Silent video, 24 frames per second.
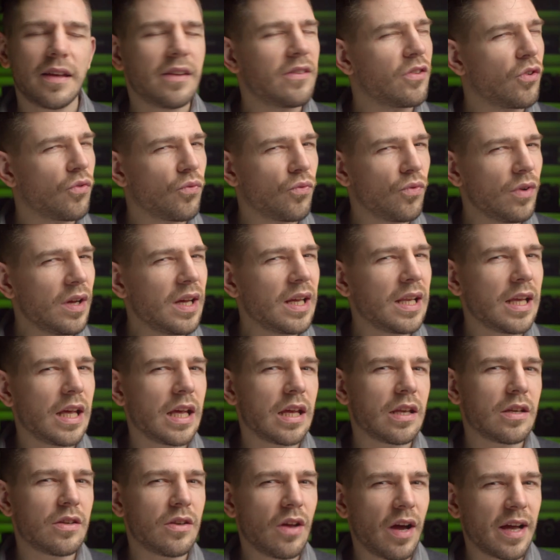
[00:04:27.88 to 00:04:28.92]
It's a
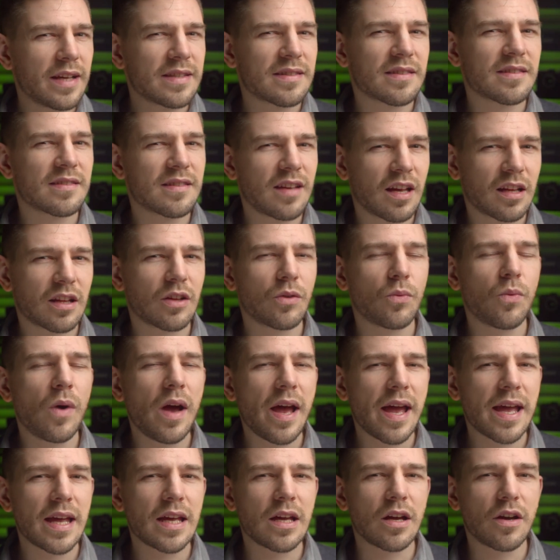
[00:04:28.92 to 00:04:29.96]
really nice, subtle
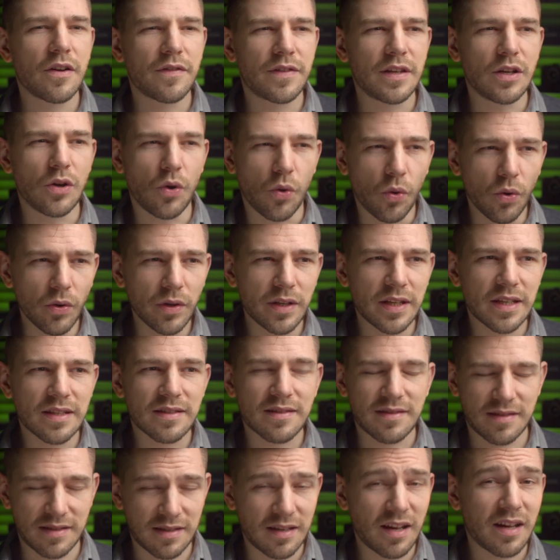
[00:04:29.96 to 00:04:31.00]
way of the
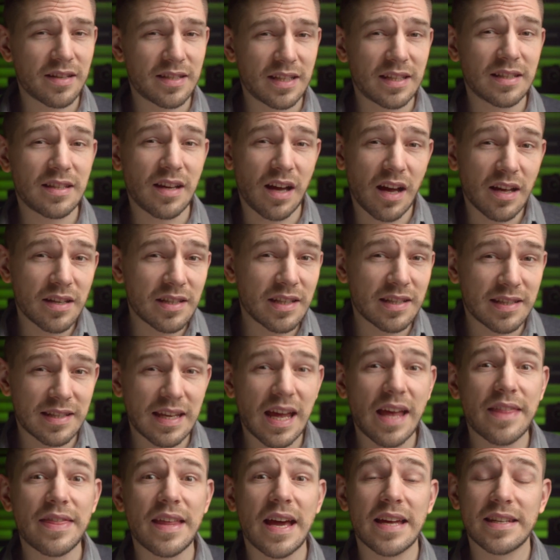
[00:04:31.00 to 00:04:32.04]
audience starting to
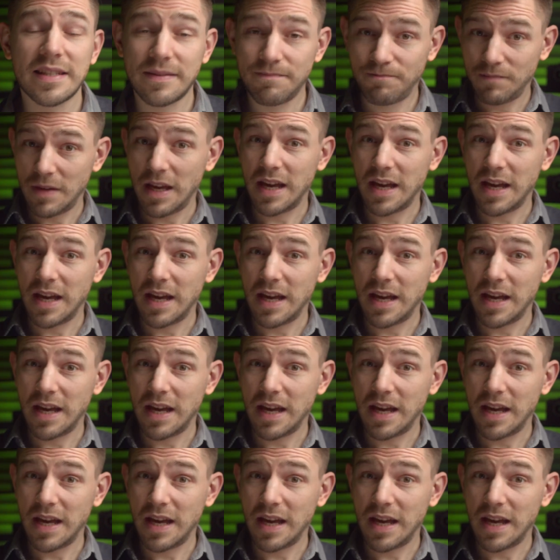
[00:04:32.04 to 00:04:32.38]
understand that